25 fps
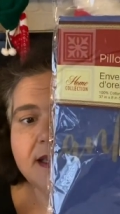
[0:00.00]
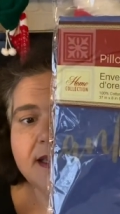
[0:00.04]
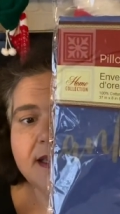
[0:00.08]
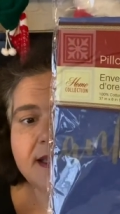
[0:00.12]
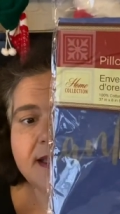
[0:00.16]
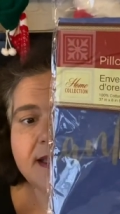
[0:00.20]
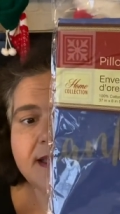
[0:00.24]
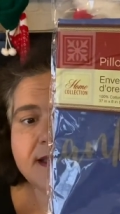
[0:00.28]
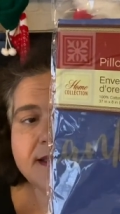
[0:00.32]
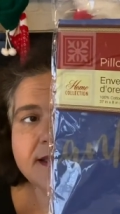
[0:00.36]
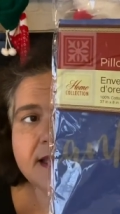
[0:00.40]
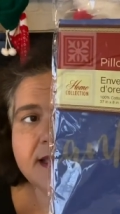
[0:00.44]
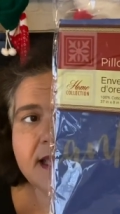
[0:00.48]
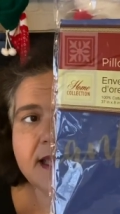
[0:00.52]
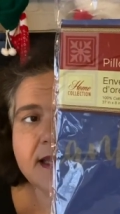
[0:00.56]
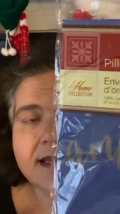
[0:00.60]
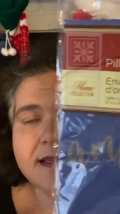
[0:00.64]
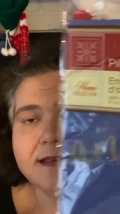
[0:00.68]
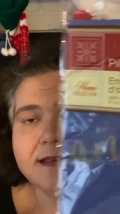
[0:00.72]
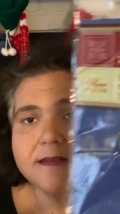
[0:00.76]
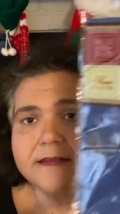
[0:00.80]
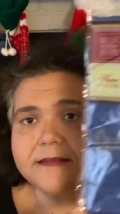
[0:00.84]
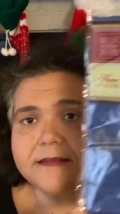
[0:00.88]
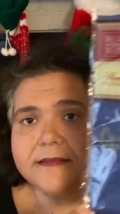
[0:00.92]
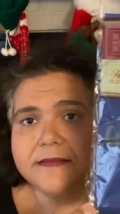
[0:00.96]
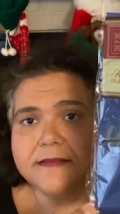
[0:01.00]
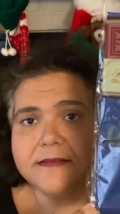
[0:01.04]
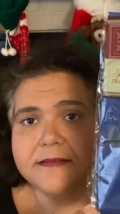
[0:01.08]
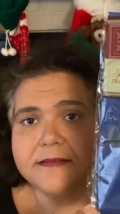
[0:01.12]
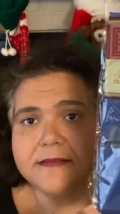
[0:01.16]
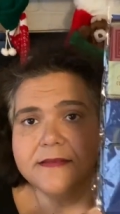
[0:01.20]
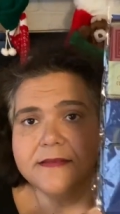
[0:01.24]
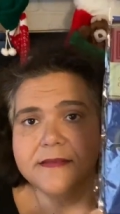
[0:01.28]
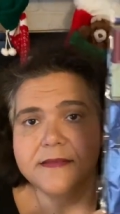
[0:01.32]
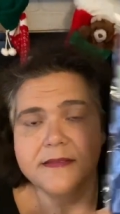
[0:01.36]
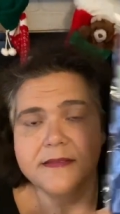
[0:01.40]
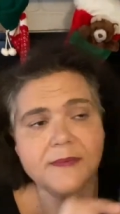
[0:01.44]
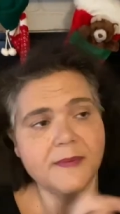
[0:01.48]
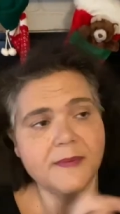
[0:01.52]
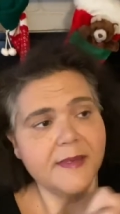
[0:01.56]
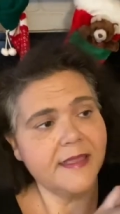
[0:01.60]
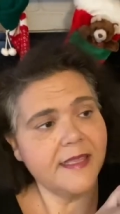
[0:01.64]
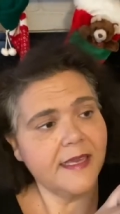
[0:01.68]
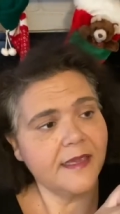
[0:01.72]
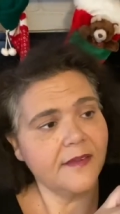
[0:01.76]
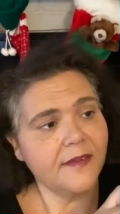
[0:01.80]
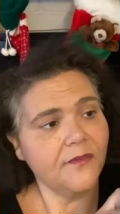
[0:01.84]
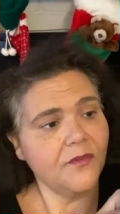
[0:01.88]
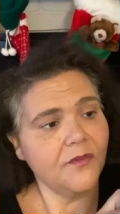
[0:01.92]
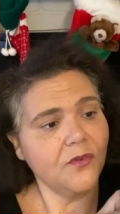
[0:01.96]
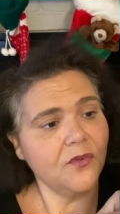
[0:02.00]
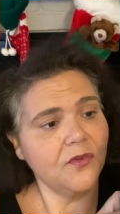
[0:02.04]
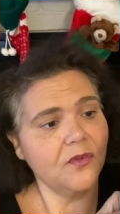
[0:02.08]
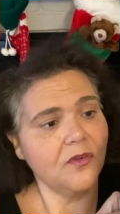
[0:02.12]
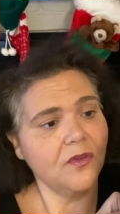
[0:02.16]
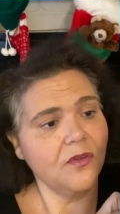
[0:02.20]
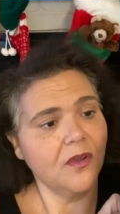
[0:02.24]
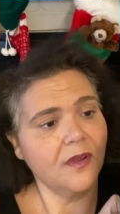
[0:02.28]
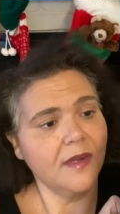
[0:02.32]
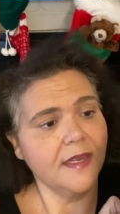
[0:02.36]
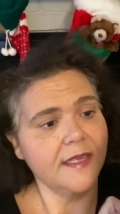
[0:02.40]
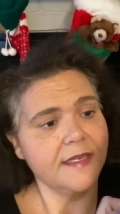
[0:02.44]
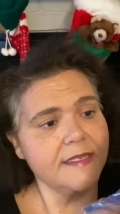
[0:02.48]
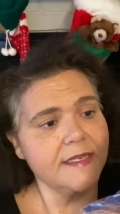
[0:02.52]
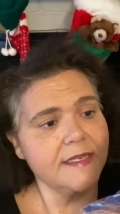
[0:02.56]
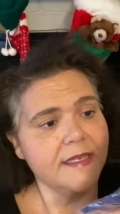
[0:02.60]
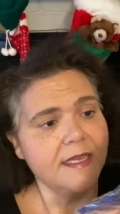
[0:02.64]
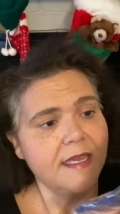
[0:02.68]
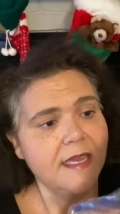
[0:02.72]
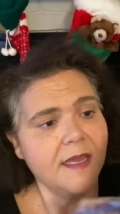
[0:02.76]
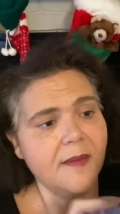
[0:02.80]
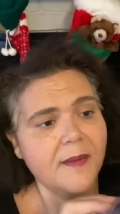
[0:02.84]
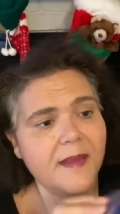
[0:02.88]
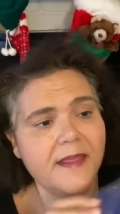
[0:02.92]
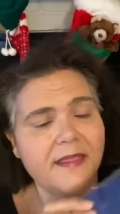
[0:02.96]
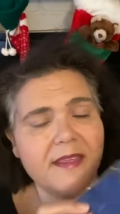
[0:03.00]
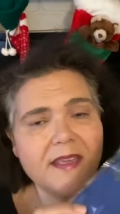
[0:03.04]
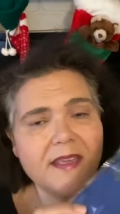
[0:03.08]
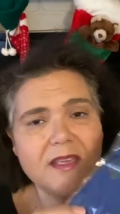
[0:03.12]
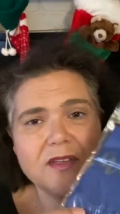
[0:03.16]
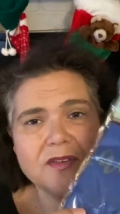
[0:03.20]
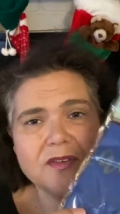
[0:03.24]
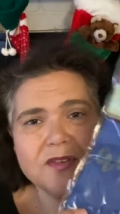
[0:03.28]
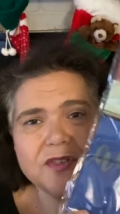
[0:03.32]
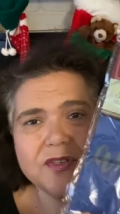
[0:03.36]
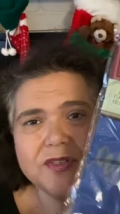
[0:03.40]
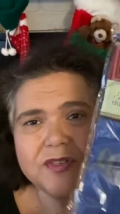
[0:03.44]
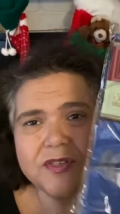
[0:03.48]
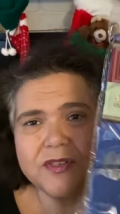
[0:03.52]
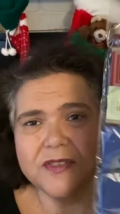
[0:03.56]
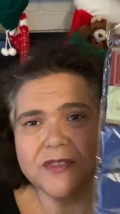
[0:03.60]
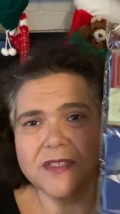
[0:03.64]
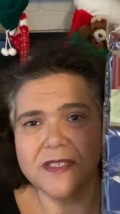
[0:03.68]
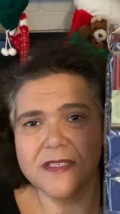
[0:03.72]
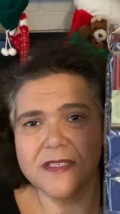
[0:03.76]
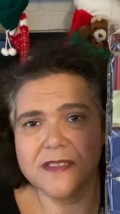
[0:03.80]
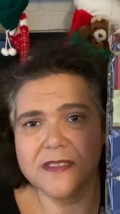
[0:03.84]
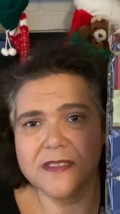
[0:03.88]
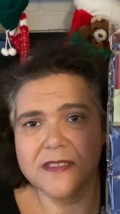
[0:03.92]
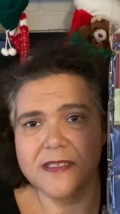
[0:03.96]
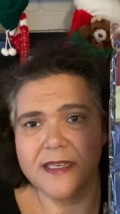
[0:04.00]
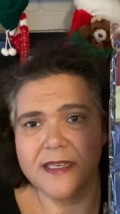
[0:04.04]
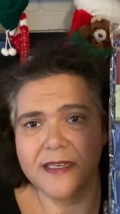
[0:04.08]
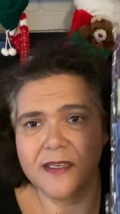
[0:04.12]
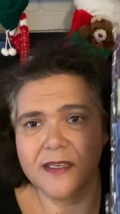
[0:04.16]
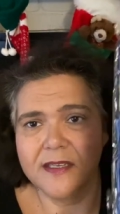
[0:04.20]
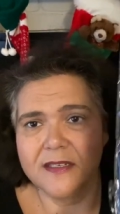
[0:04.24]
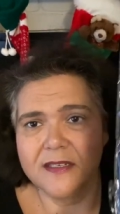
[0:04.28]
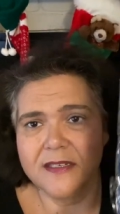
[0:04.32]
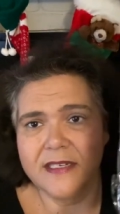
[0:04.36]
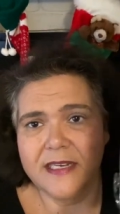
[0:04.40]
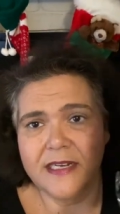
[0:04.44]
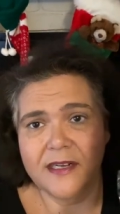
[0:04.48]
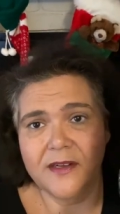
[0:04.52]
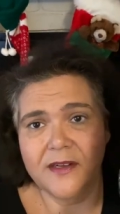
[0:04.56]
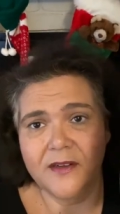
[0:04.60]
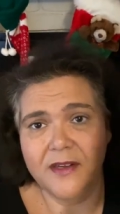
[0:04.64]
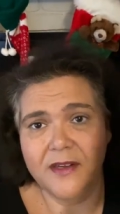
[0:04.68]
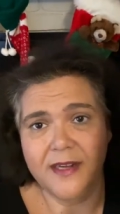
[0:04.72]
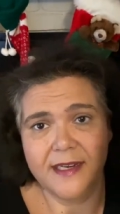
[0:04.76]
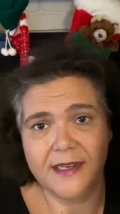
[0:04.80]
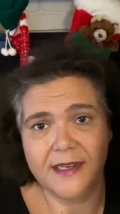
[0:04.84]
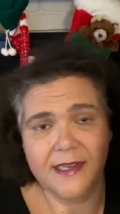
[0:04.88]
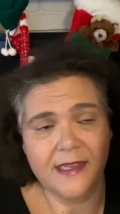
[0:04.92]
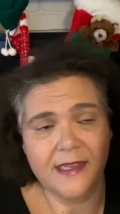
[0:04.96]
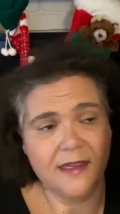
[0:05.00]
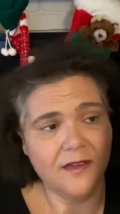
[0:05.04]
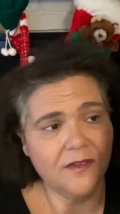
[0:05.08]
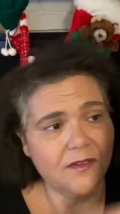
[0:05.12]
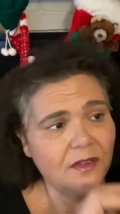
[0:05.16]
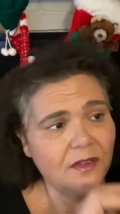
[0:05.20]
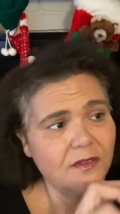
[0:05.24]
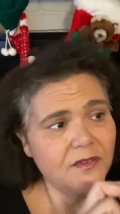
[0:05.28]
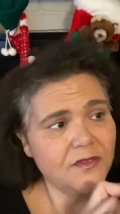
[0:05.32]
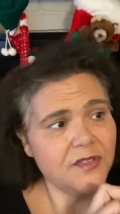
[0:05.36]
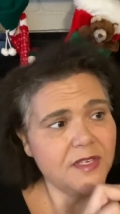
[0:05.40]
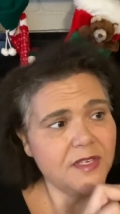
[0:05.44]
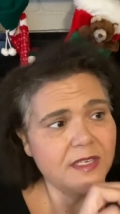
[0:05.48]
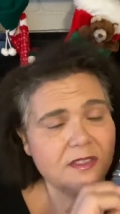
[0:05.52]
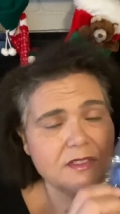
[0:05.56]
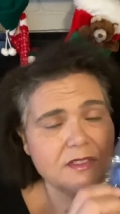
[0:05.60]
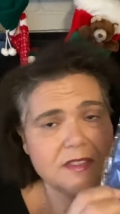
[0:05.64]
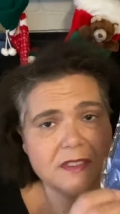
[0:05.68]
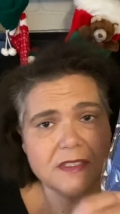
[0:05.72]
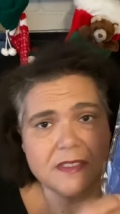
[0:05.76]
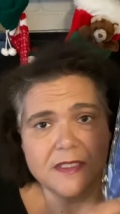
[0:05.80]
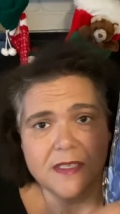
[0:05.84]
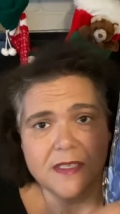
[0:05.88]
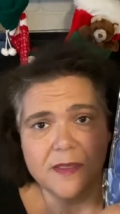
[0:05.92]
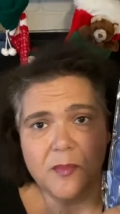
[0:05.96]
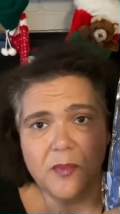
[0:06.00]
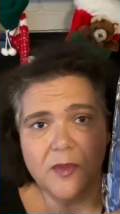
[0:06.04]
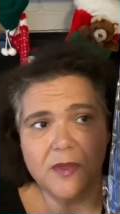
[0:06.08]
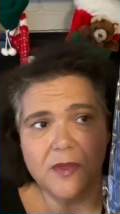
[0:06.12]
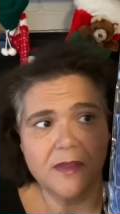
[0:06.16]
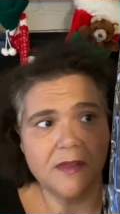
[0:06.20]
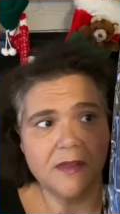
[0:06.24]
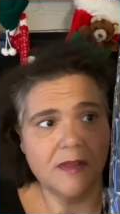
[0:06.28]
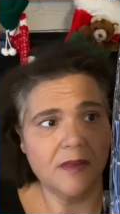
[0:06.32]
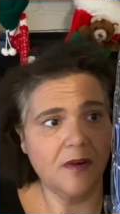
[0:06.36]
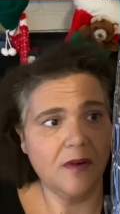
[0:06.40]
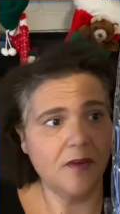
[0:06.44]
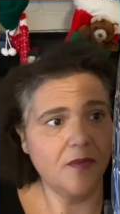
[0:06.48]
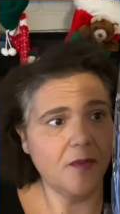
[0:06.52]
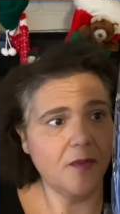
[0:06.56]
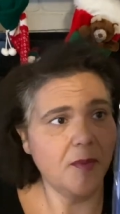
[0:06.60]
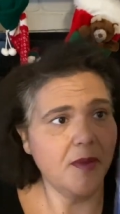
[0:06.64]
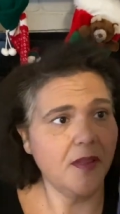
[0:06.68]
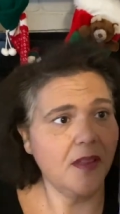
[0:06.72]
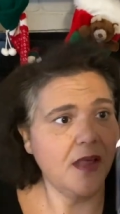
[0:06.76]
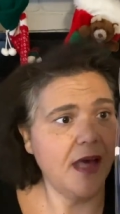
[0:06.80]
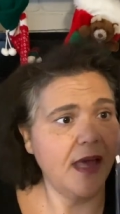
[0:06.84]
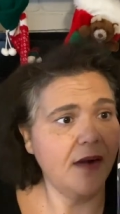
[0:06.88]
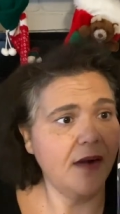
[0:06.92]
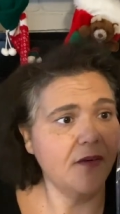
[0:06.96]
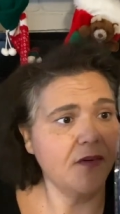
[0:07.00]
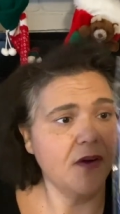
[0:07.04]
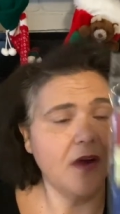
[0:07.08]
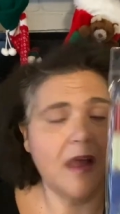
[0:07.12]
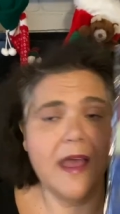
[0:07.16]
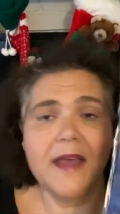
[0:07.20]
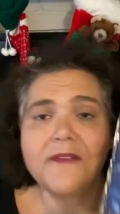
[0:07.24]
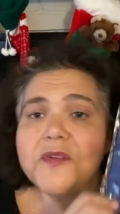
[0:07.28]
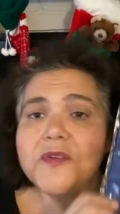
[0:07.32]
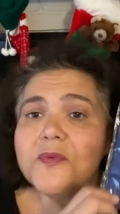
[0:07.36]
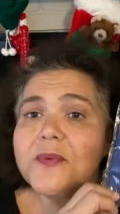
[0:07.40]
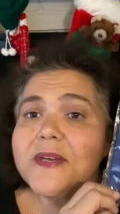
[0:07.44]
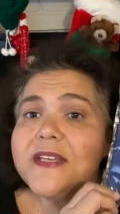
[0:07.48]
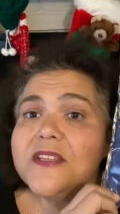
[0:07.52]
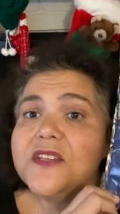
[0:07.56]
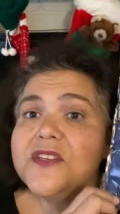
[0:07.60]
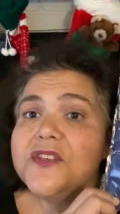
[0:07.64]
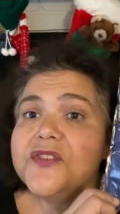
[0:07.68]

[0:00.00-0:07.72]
and kind of be thankful on it. I think you just use it to decorate. I don't know that you actually sleep with it on the pillow. I don't know. I have to read the